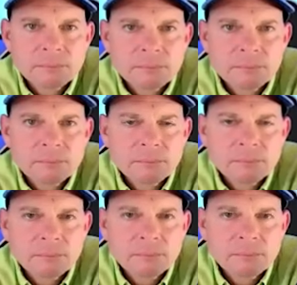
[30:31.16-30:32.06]

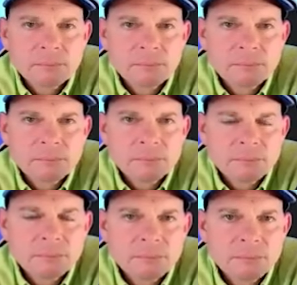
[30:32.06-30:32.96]

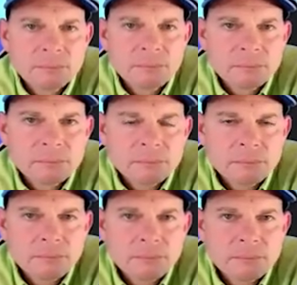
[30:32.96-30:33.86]

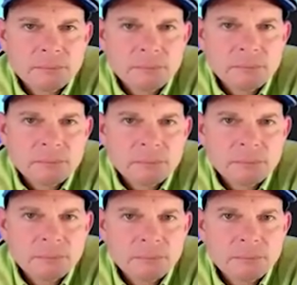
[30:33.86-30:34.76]

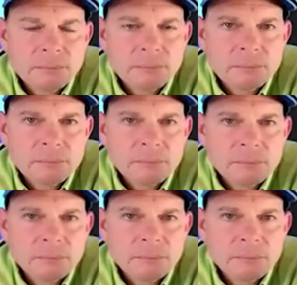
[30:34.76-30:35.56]
The person shown says nothing.